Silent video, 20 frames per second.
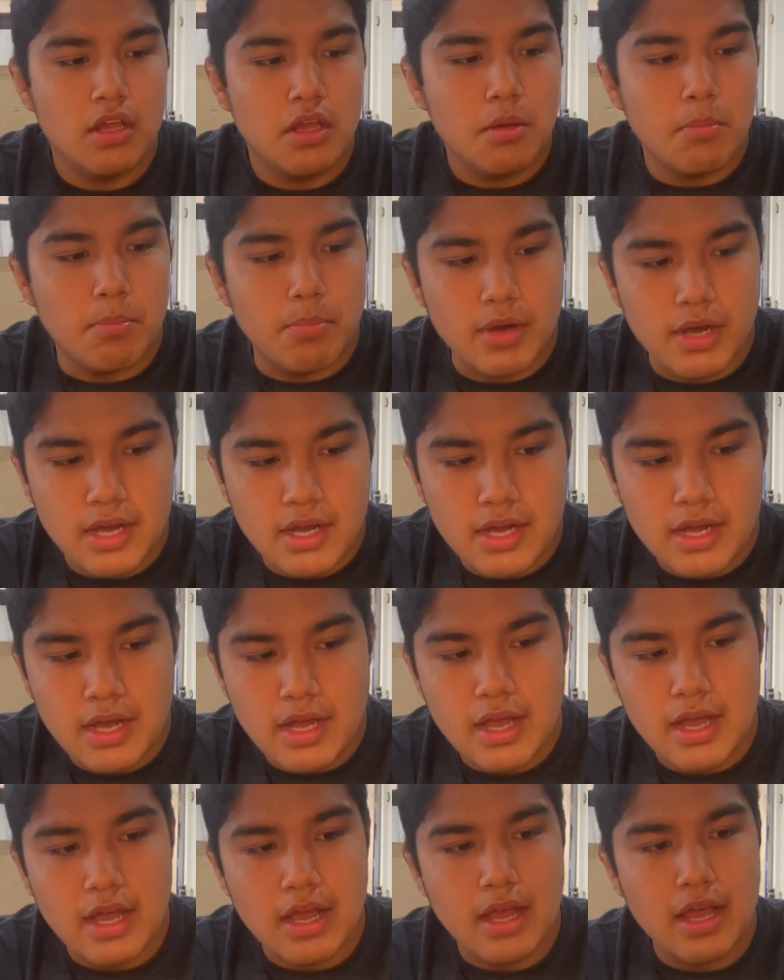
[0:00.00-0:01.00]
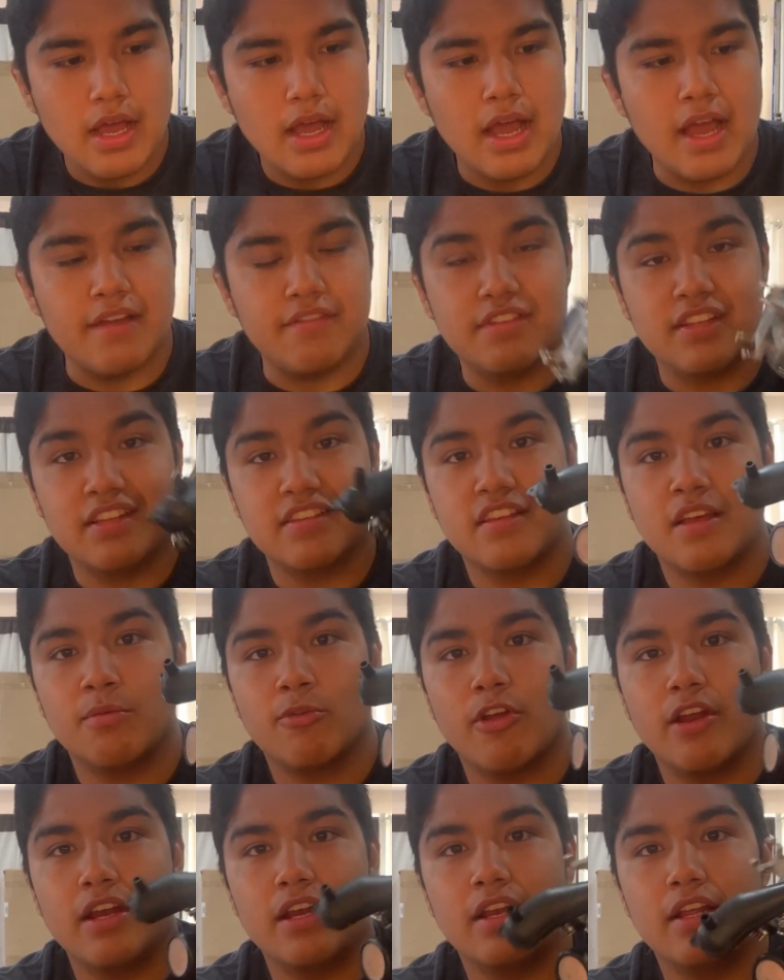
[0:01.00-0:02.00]
but I've since
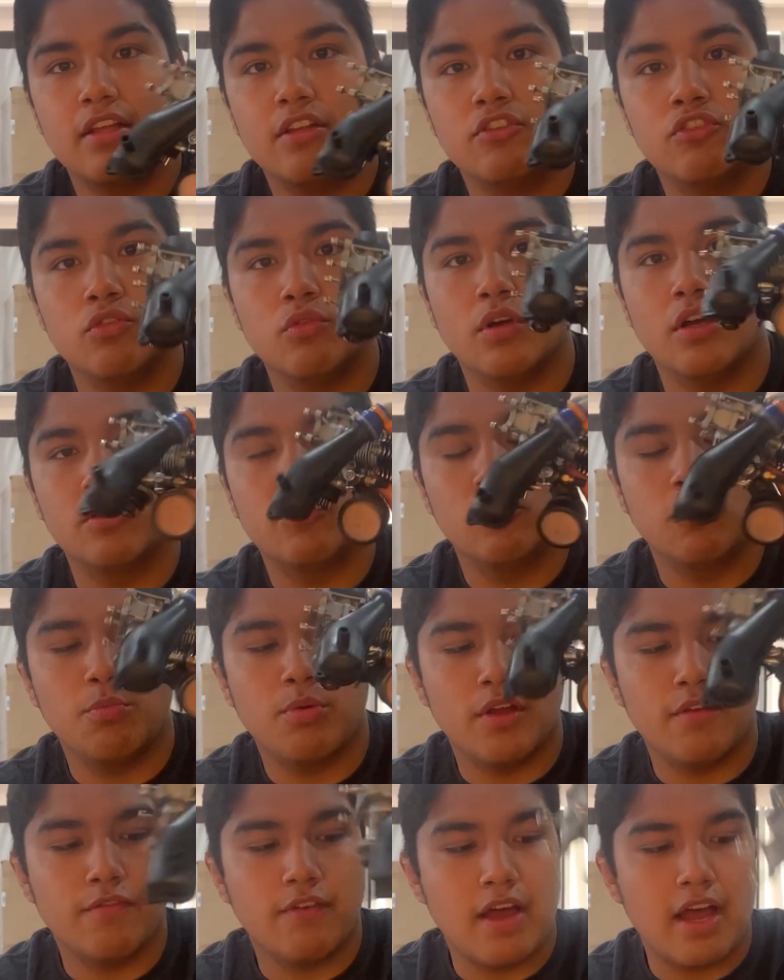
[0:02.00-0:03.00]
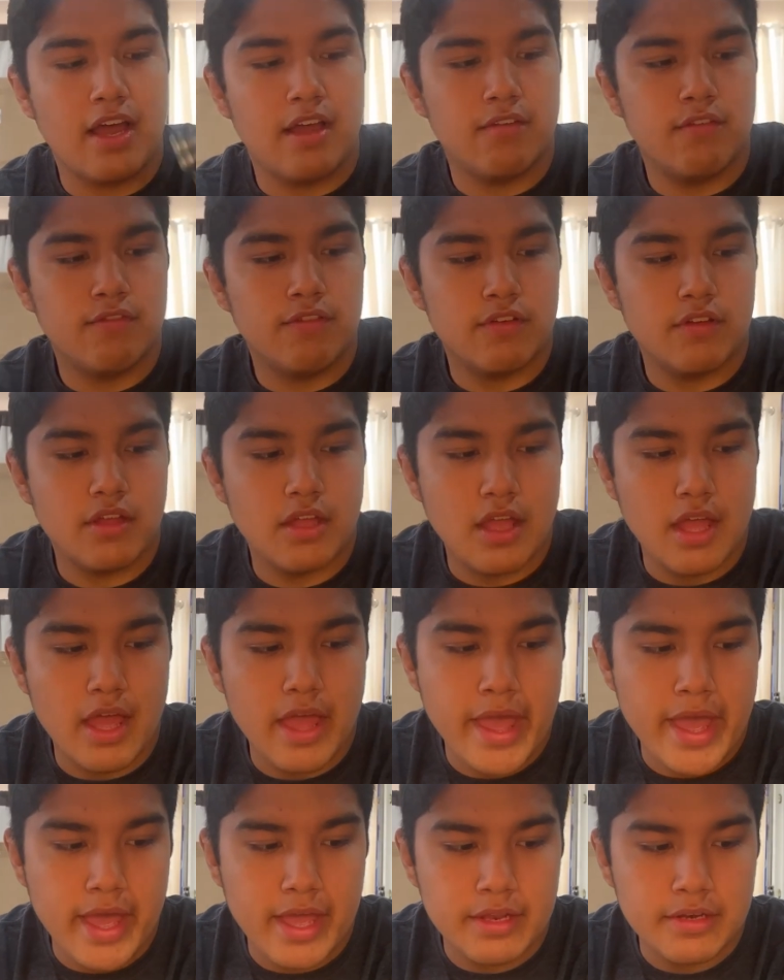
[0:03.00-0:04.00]
upgraded it to a 2.5,
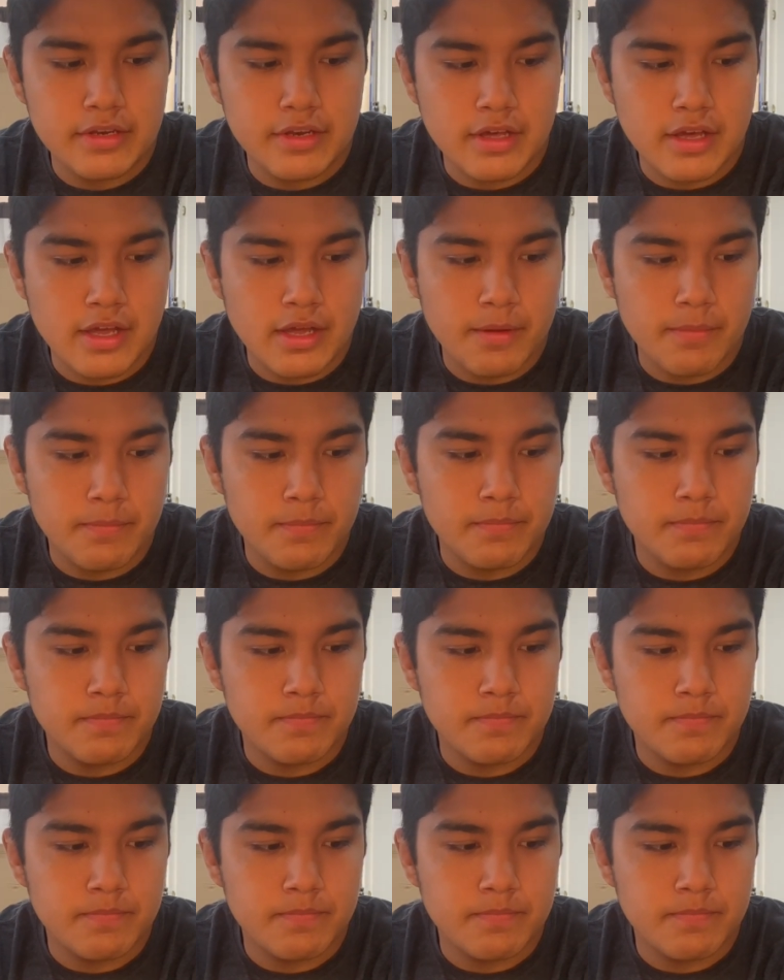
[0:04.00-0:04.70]
and